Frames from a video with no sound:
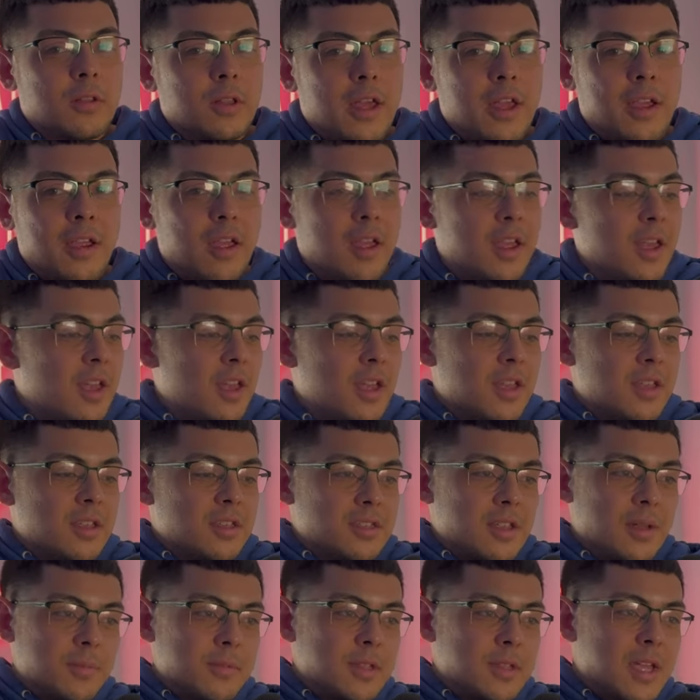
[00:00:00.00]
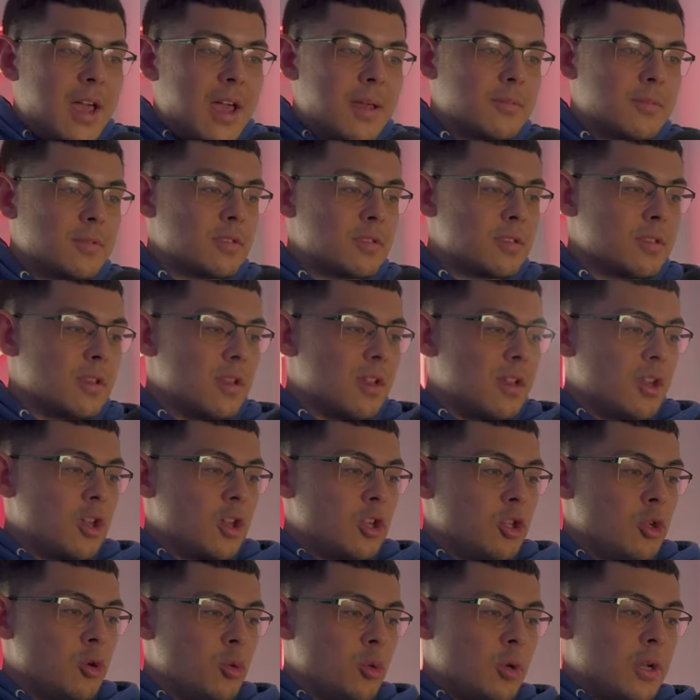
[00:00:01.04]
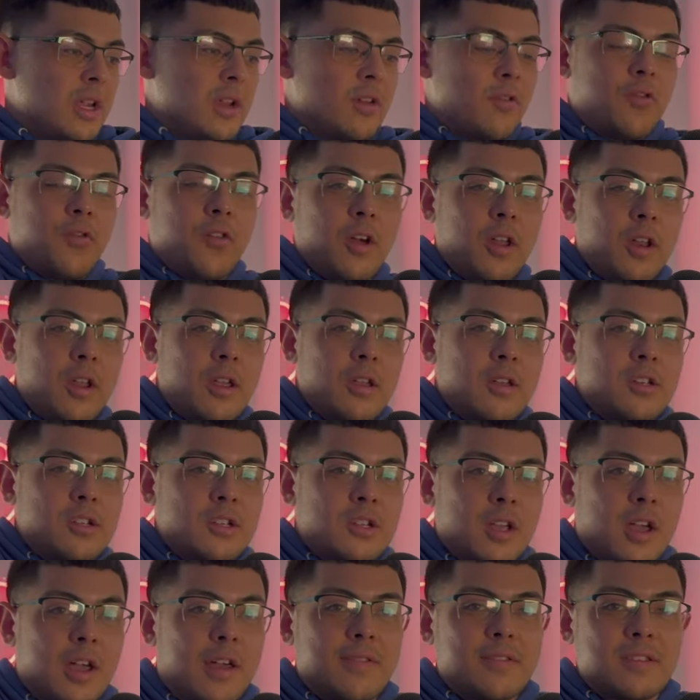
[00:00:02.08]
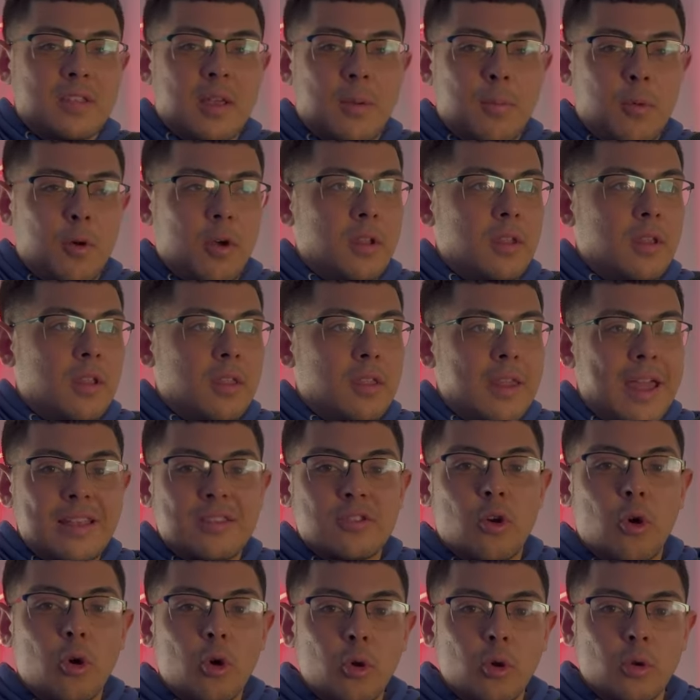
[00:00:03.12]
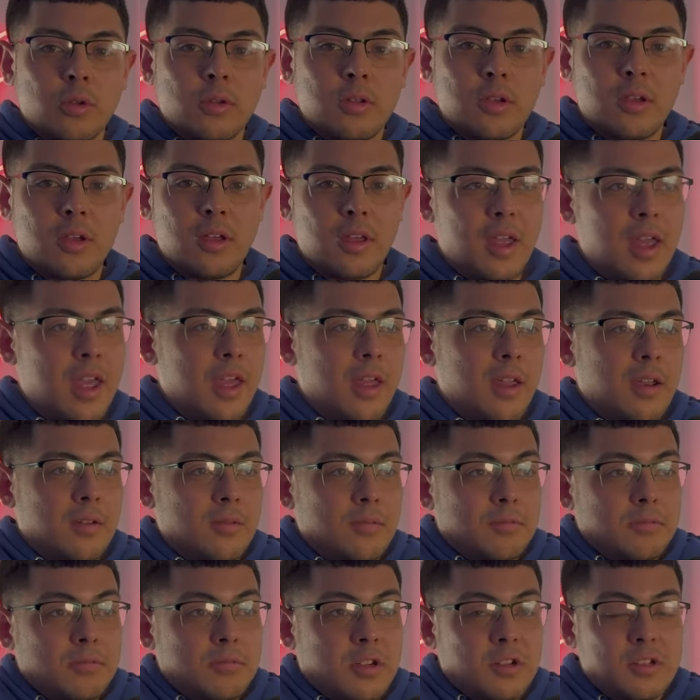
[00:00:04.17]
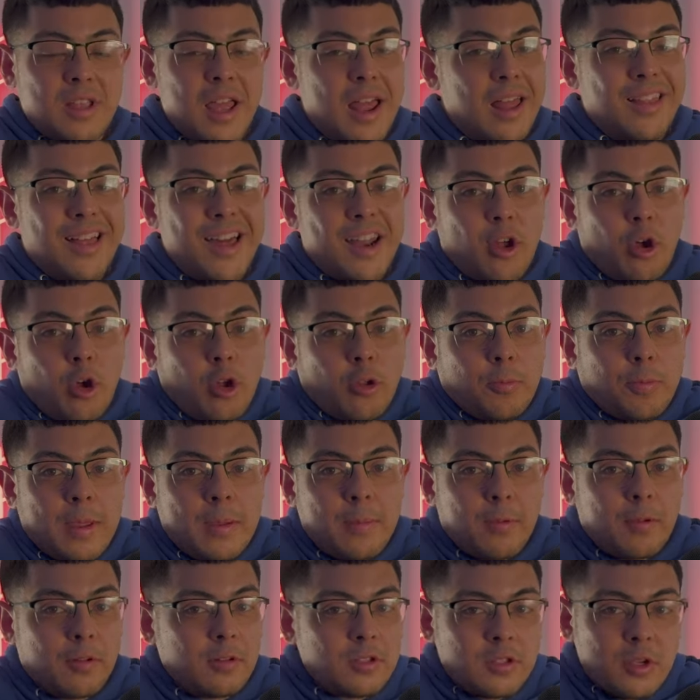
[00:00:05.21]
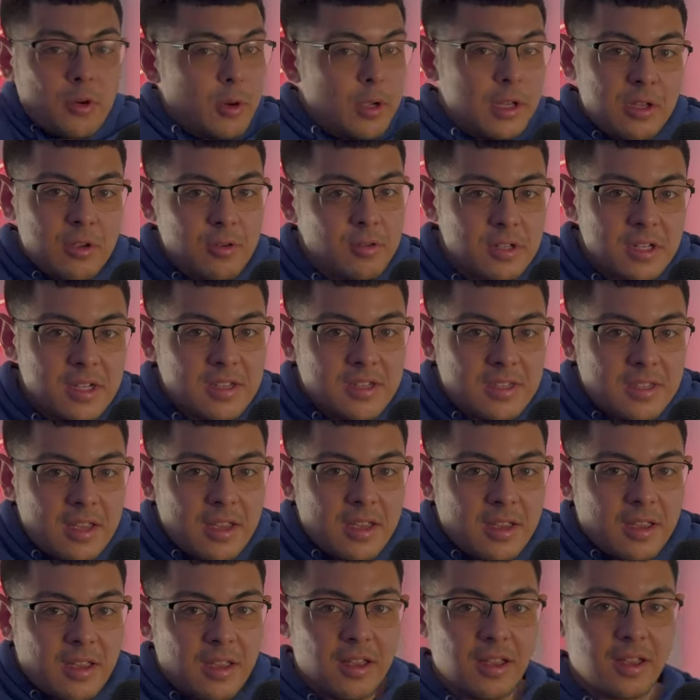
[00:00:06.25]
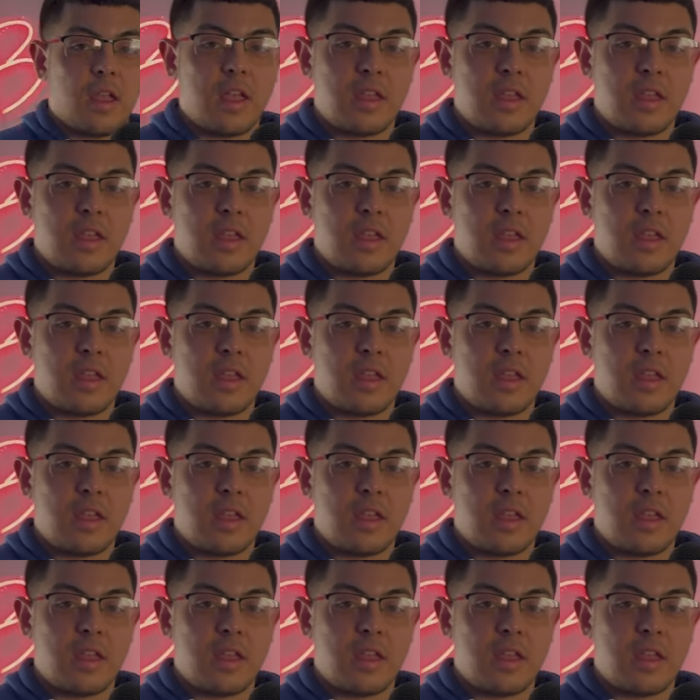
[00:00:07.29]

Like sometimes you need footage of someone that's old, and there's not a lot of old people doing UGC.